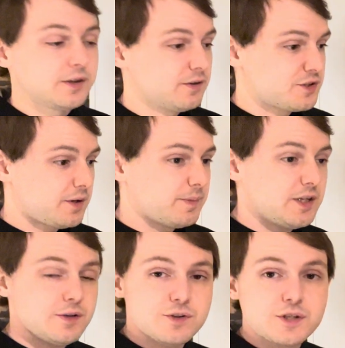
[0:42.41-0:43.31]
There's some that
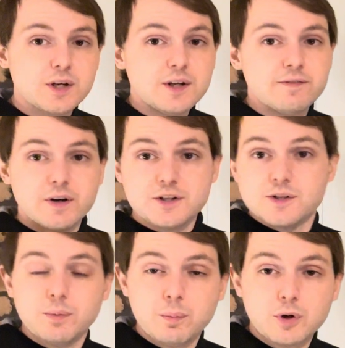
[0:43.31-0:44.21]
use very
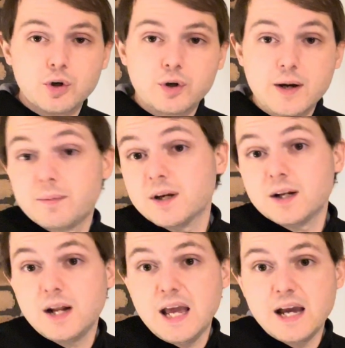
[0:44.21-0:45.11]
simple programming and
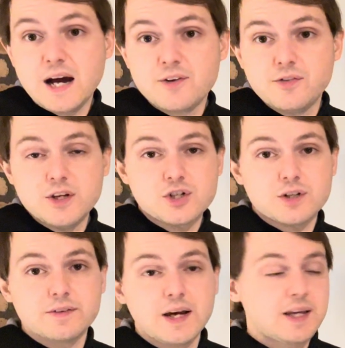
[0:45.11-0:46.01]
an AI feature
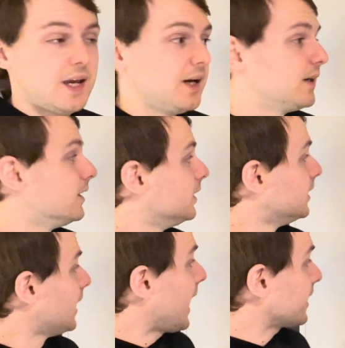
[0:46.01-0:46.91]
that can
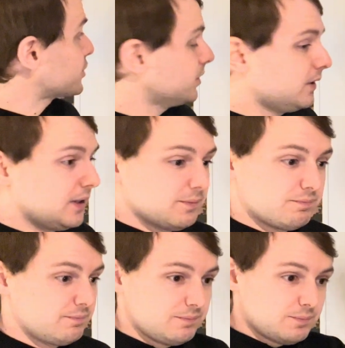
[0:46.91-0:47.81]
actually
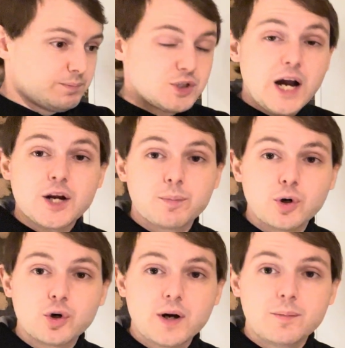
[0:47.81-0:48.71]
tie your
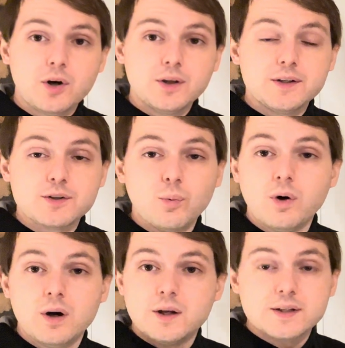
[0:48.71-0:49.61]
program all into
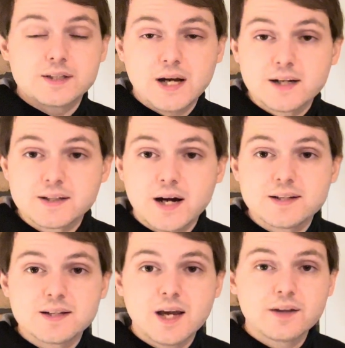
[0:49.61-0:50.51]
one, kind of tie it
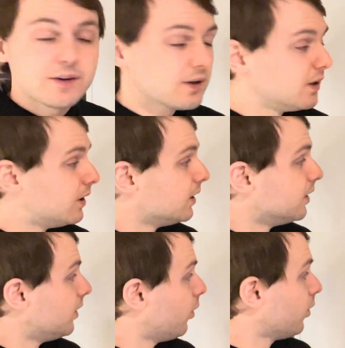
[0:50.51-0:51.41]
together.
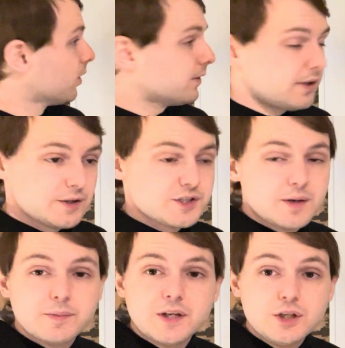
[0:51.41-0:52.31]
Or there's
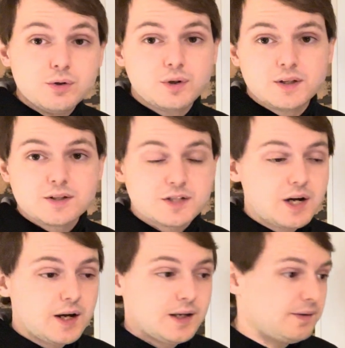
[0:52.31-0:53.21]
some that you can
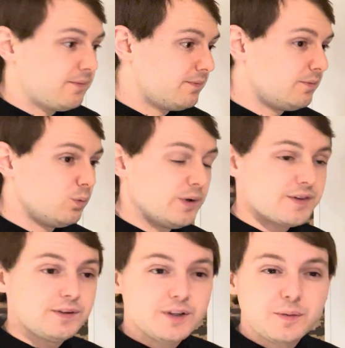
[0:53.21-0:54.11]
design with
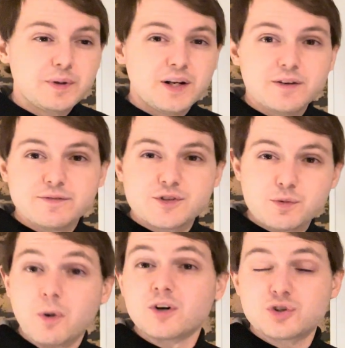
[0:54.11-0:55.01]
a little bit of
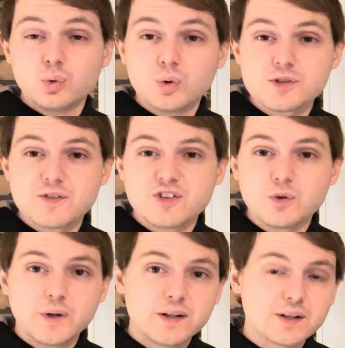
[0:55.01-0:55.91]
smart tools, if you
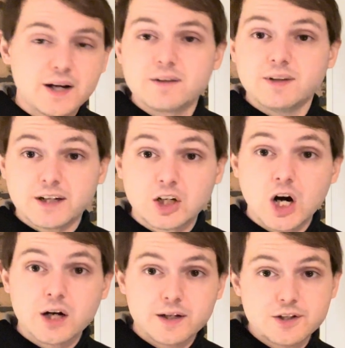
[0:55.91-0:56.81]
will, kind of like a
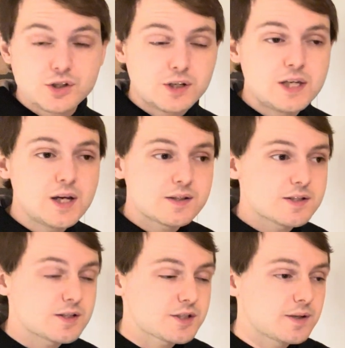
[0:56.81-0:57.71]
Cognex or Keyent
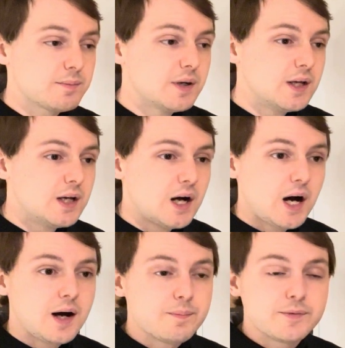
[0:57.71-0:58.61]
system.
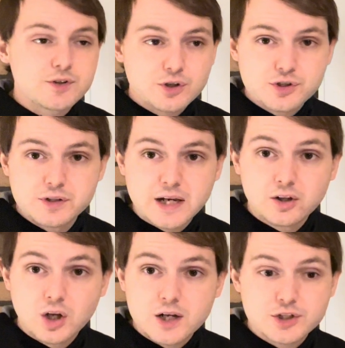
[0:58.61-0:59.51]
There's also
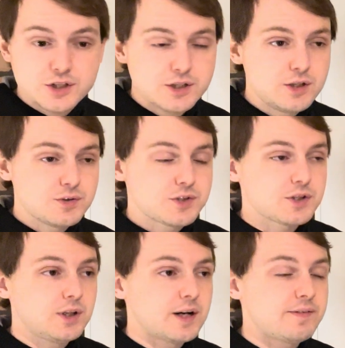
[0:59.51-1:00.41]
Datalogics that uses a
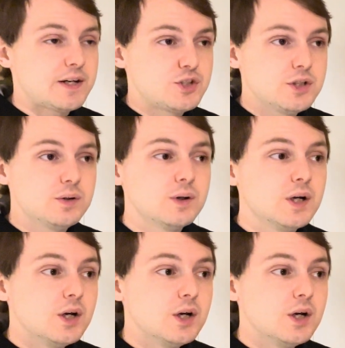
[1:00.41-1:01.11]
lot of that too.